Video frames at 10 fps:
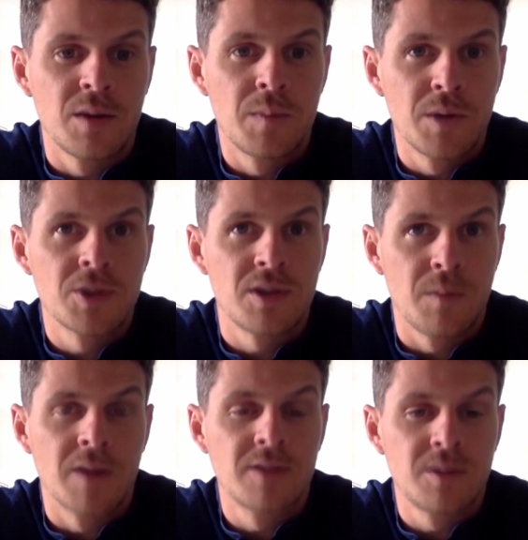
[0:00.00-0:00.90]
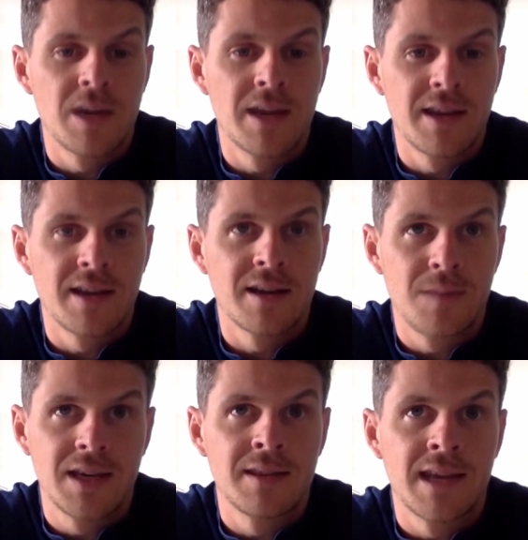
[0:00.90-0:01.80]
pushed them on to where they're going to
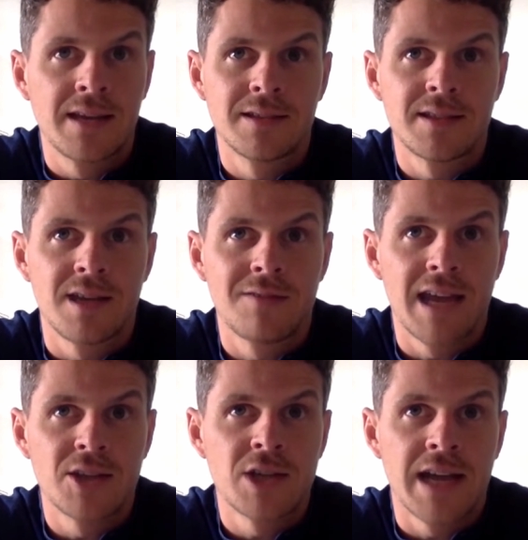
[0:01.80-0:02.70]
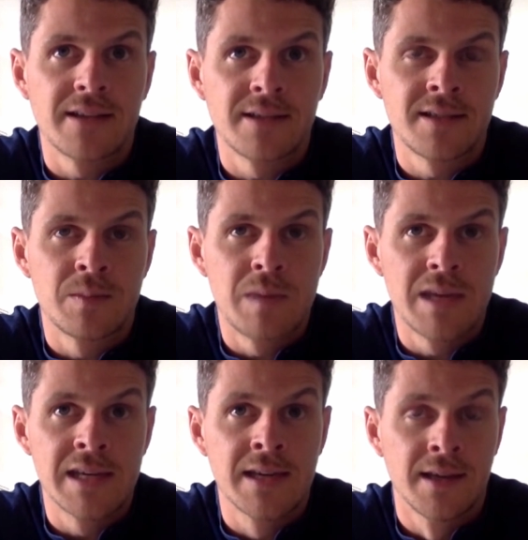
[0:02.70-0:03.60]
be, and they deserve that chance to
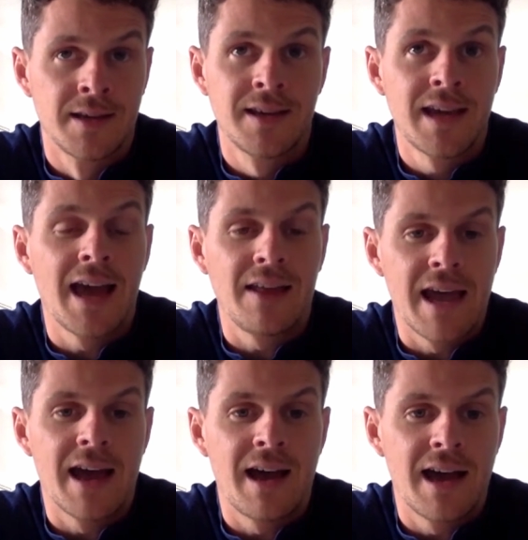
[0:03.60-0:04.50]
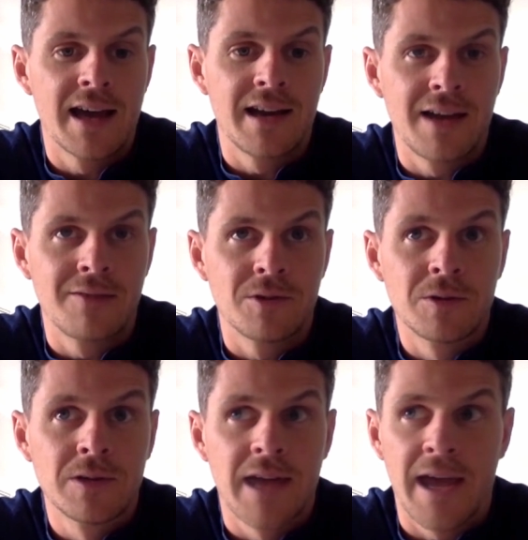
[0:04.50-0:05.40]
be at that higher
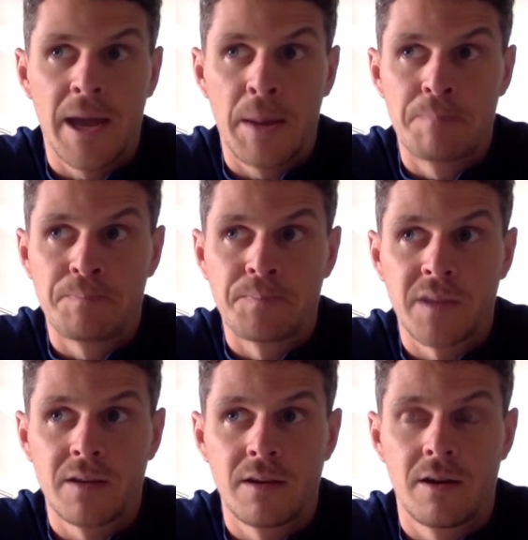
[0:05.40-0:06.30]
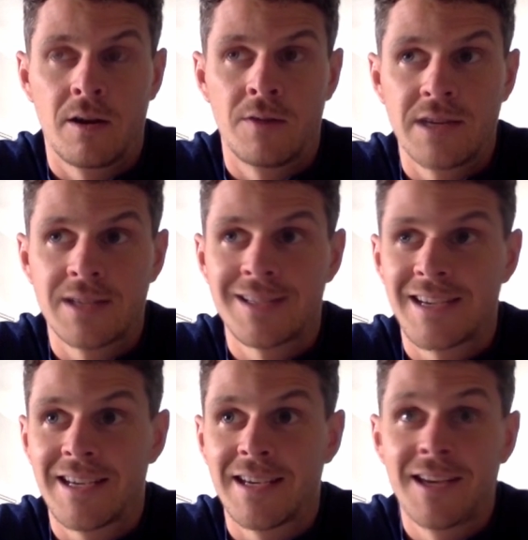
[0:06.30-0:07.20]
level.
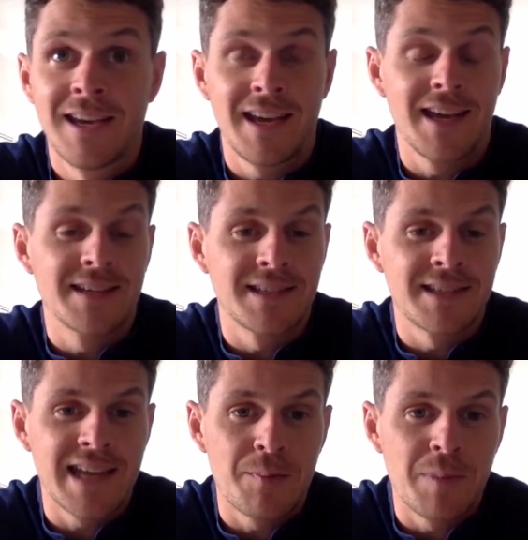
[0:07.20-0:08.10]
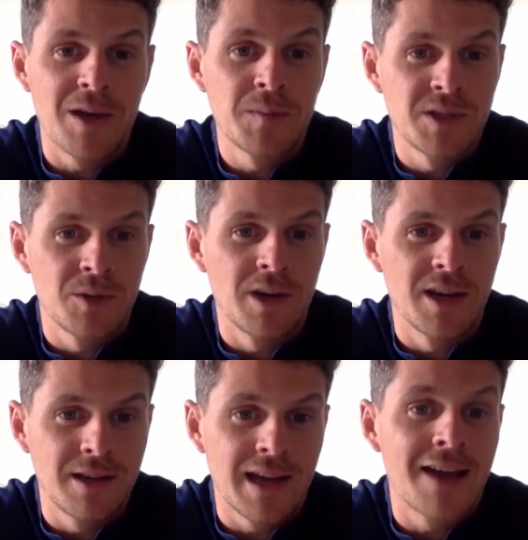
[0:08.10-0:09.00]
Obviously, it is a step up, so we're going
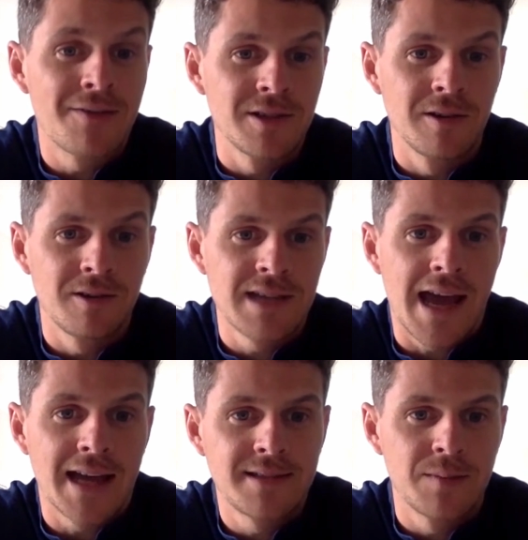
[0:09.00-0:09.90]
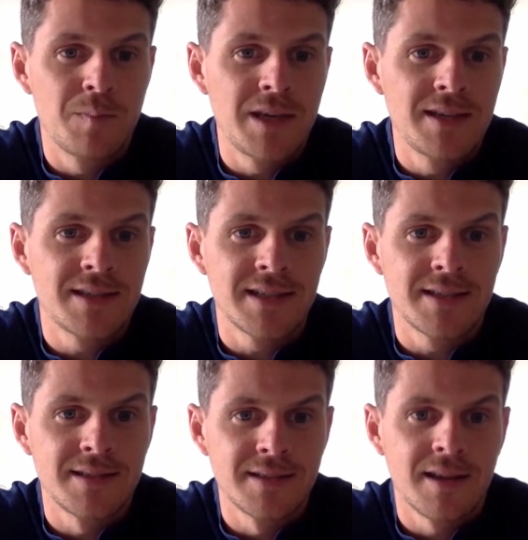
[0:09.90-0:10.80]
to have to look to add some
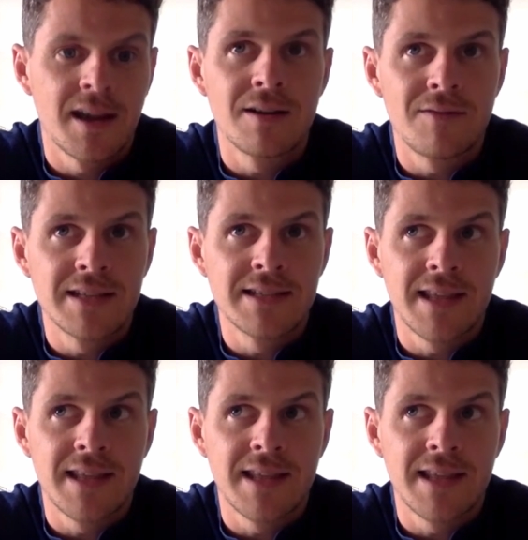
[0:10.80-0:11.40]
pieces kind of into